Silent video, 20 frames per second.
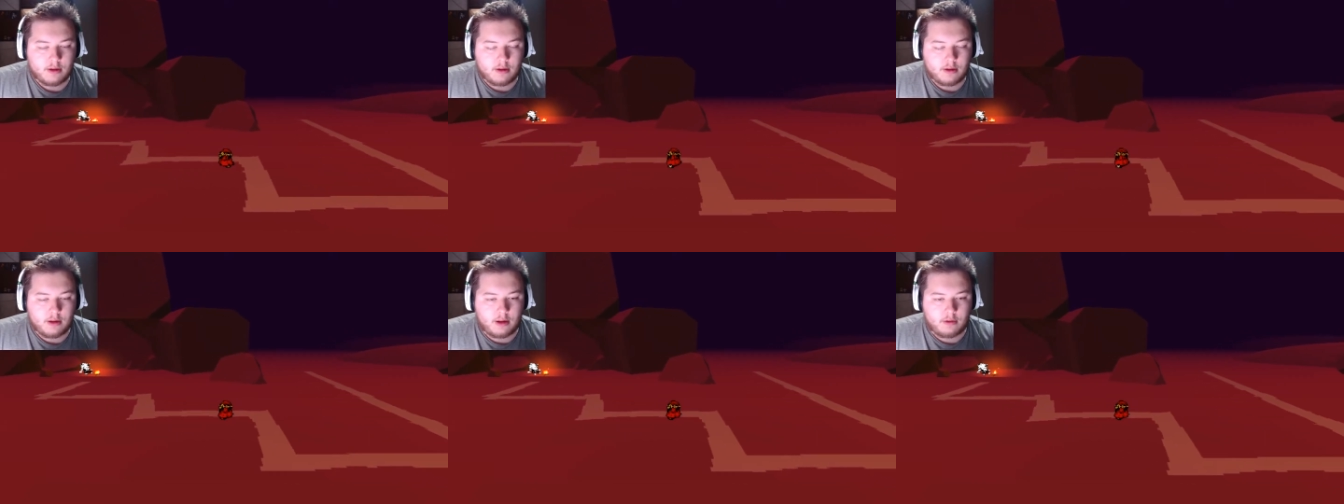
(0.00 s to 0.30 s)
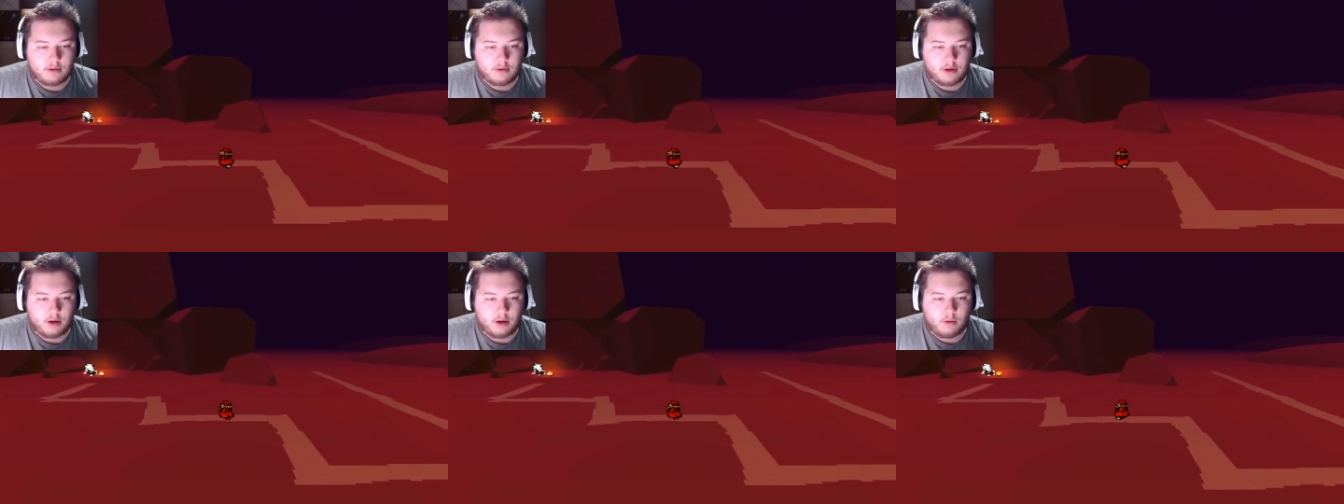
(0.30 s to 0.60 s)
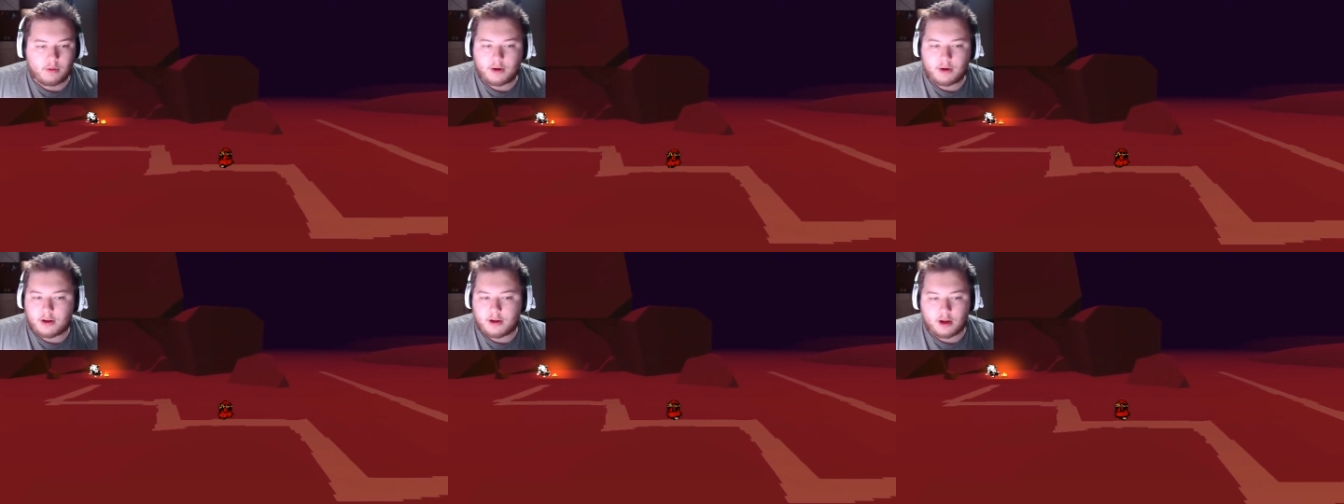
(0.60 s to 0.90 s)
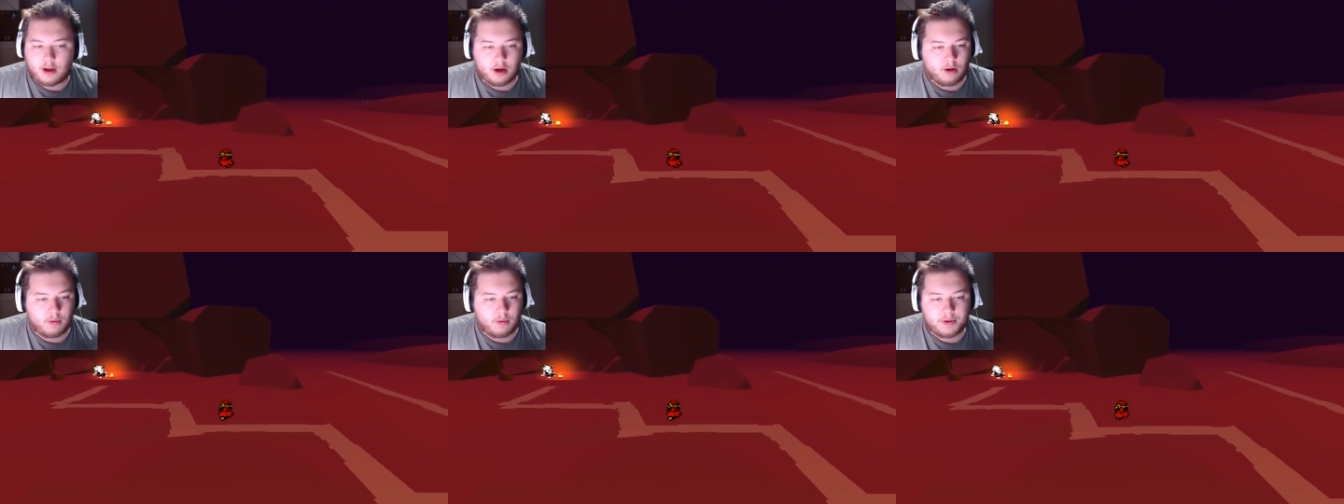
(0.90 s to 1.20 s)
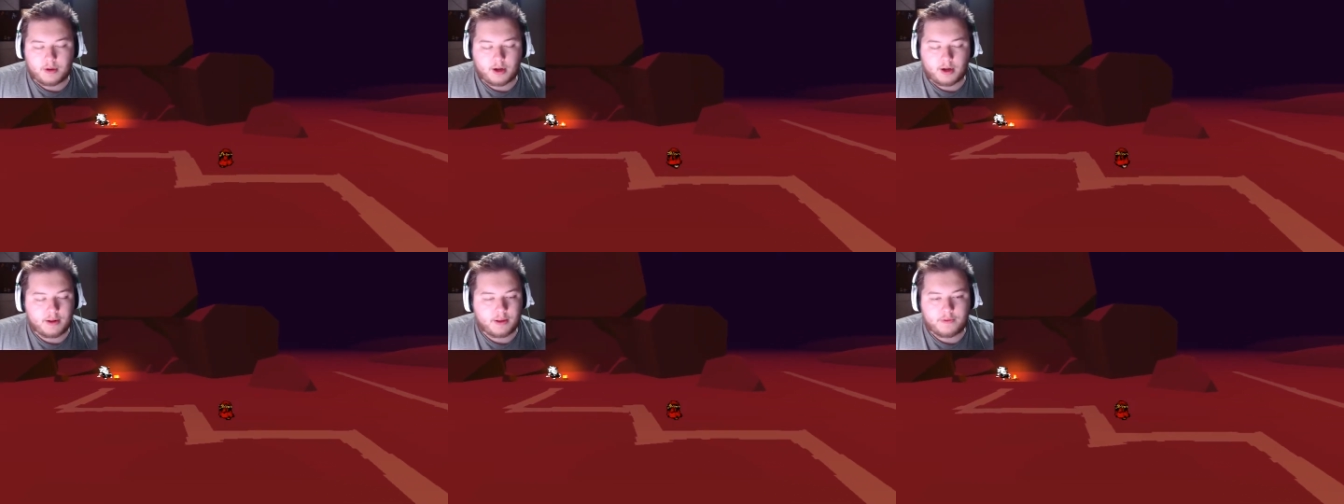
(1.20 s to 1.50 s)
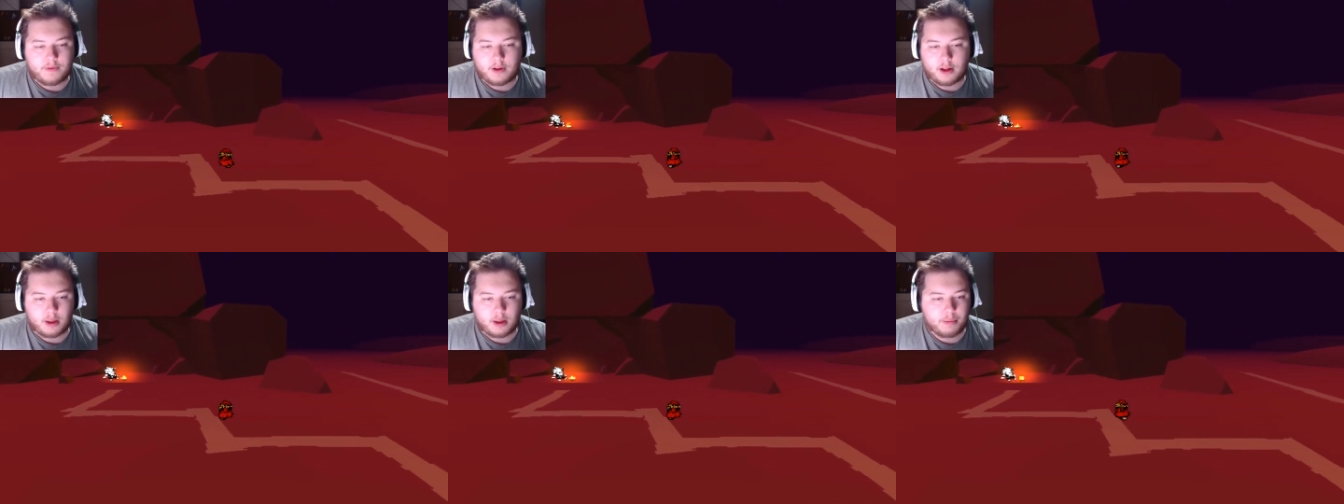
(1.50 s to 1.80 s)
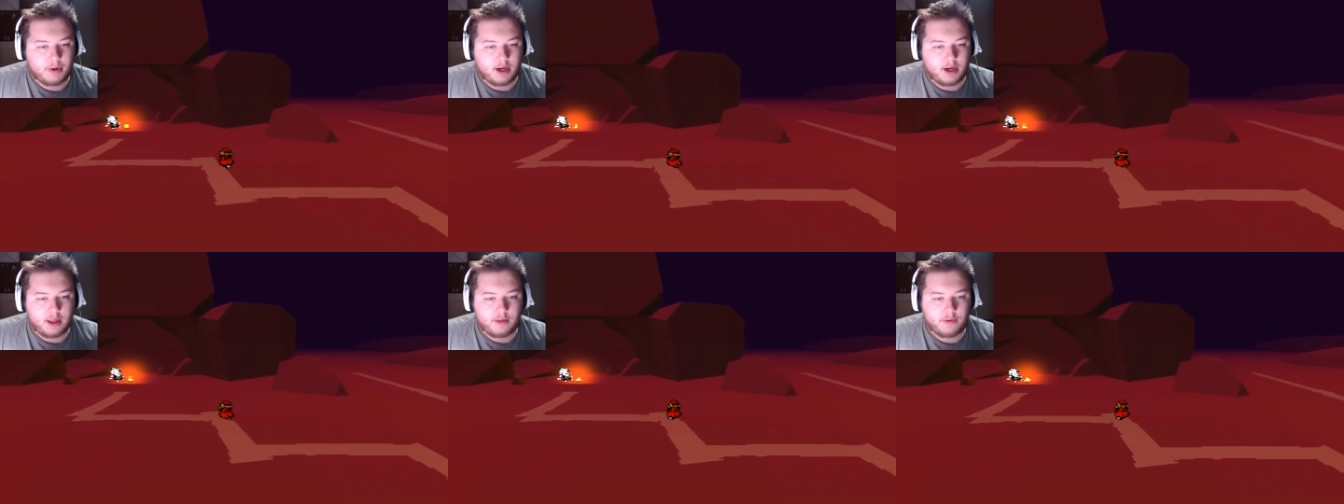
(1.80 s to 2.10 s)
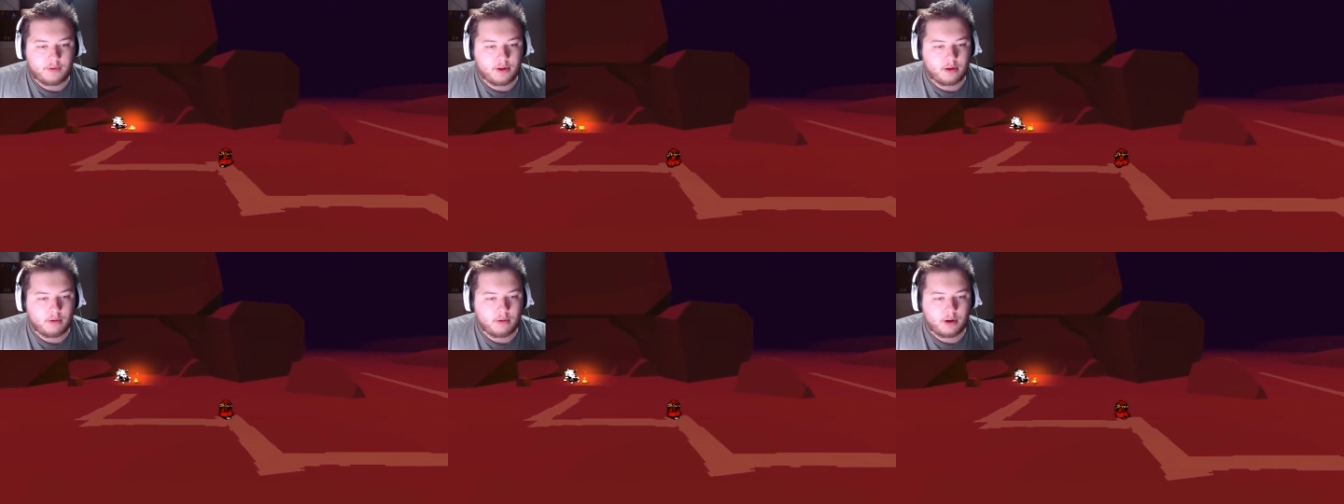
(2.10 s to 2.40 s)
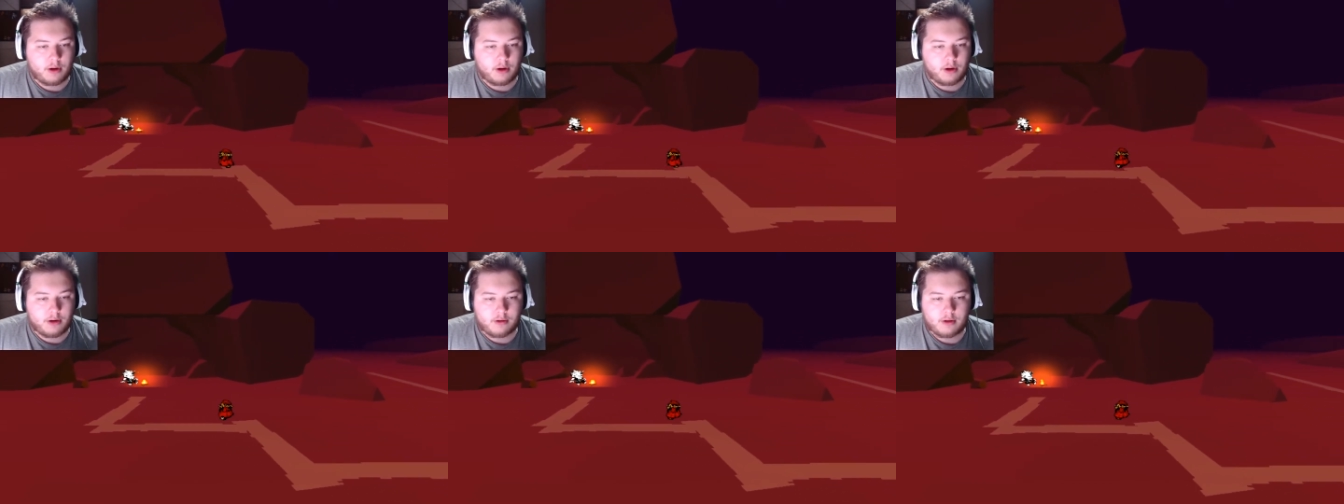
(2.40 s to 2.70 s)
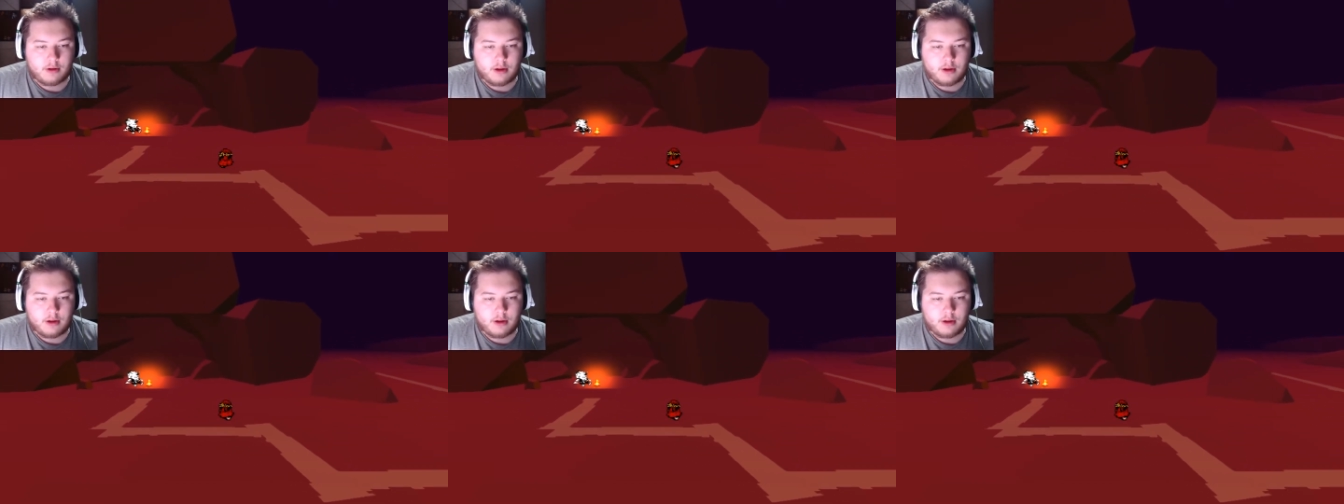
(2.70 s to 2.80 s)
No, and no, we don't have to follow the path if we don't want to.